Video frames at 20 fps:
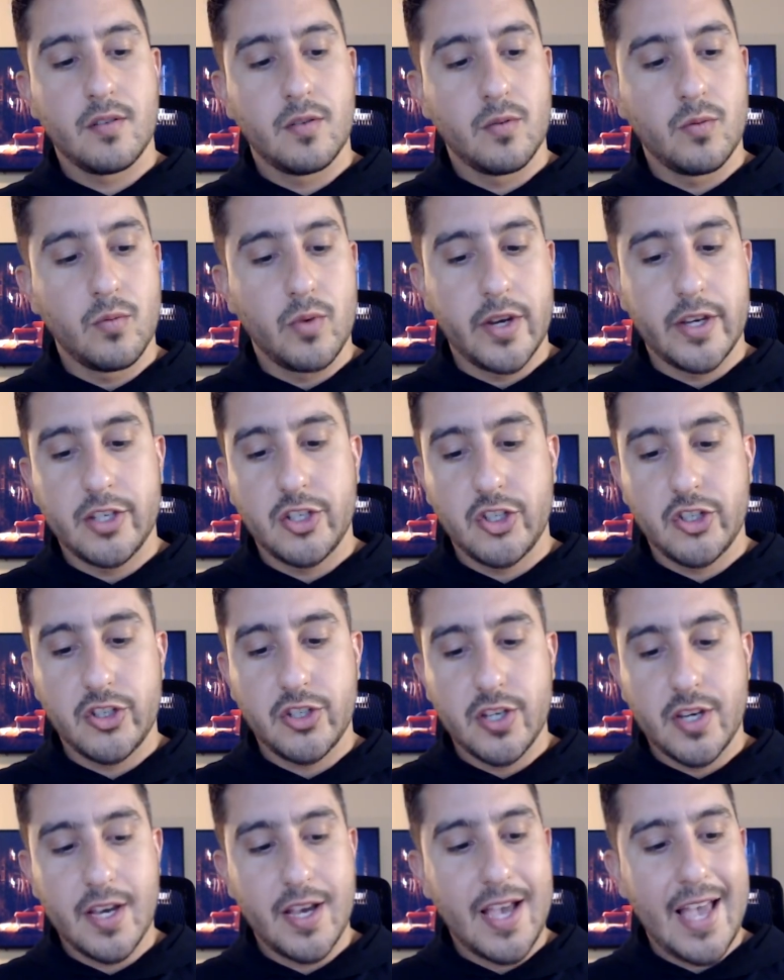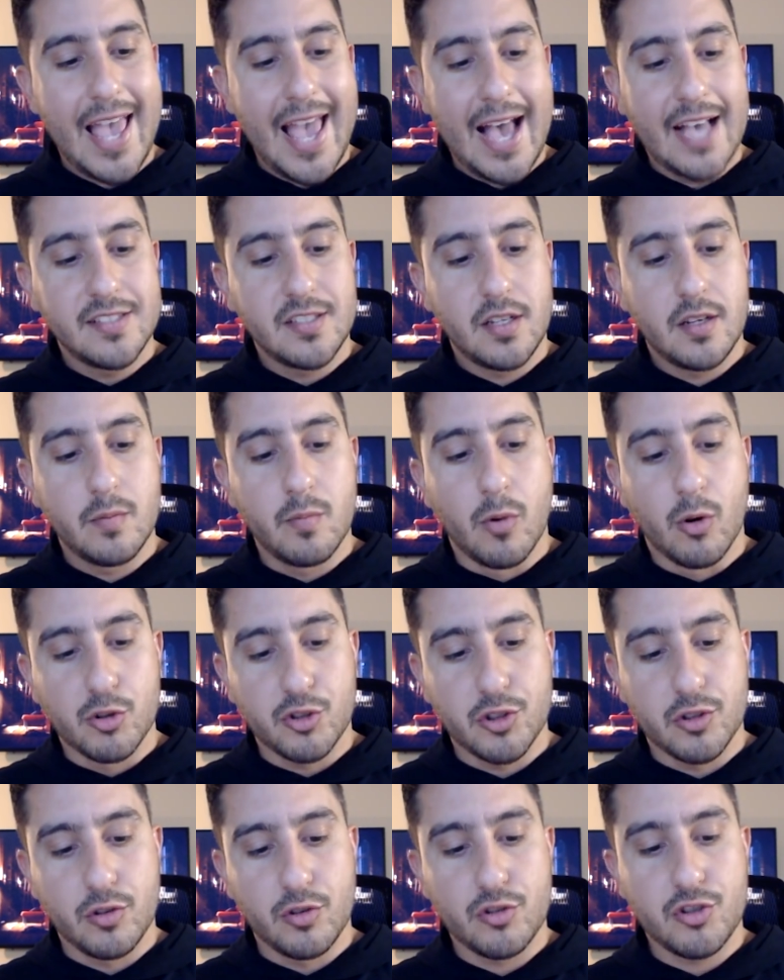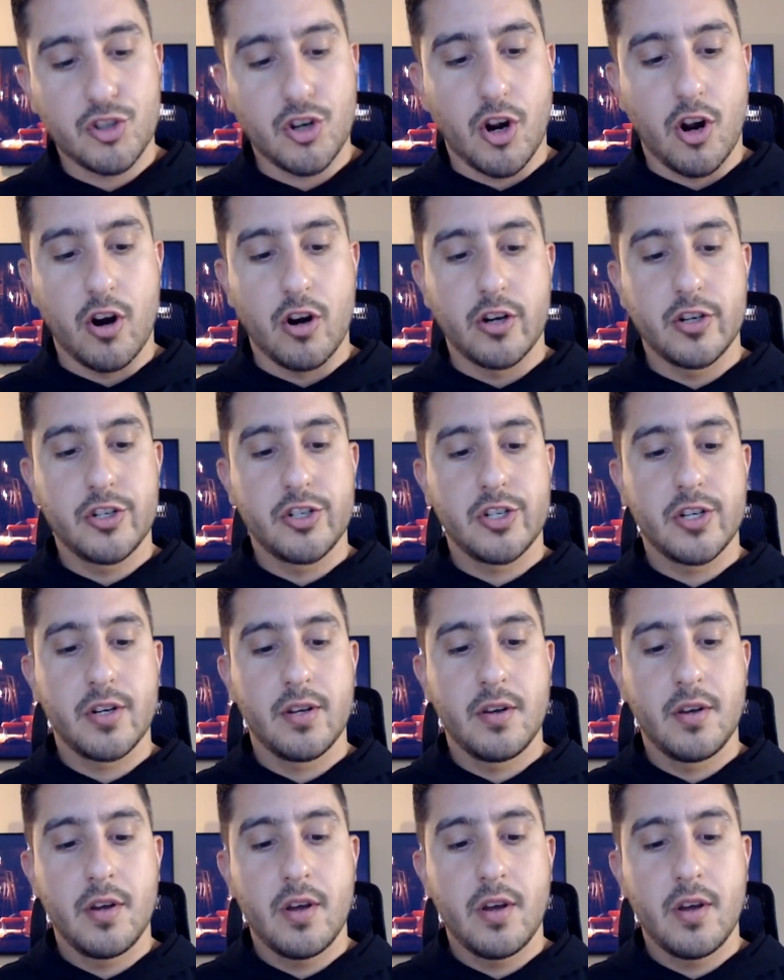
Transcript: which has an emotional charge,